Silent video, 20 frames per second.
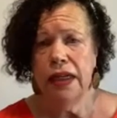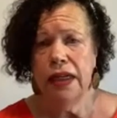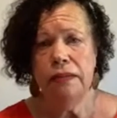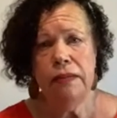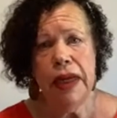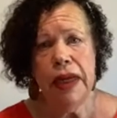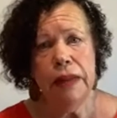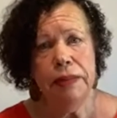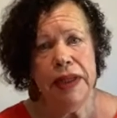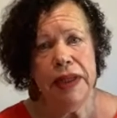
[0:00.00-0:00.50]
and
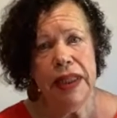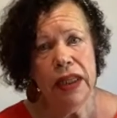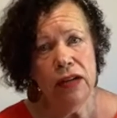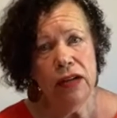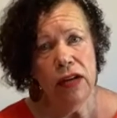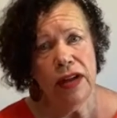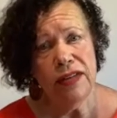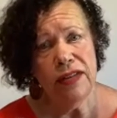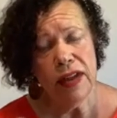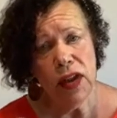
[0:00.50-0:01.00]
maybe there
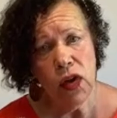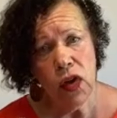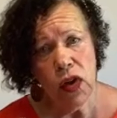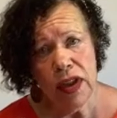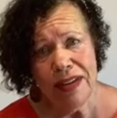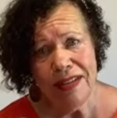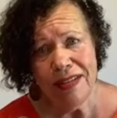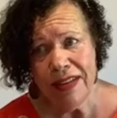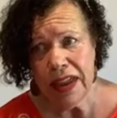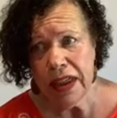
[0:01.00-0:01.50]
is a
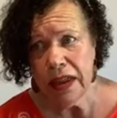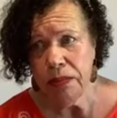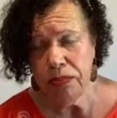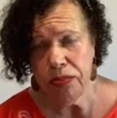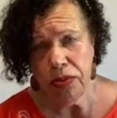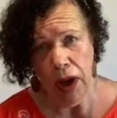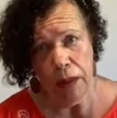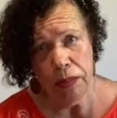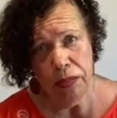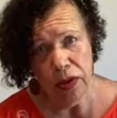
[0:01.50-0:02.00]
holistic
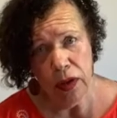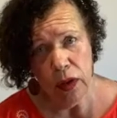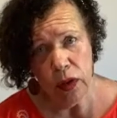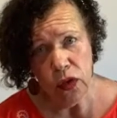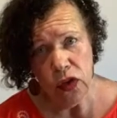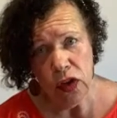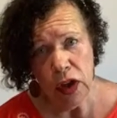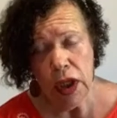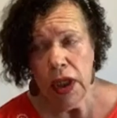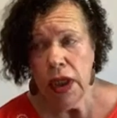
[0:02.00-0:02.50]

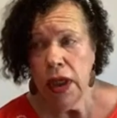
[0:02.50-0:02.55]
approach.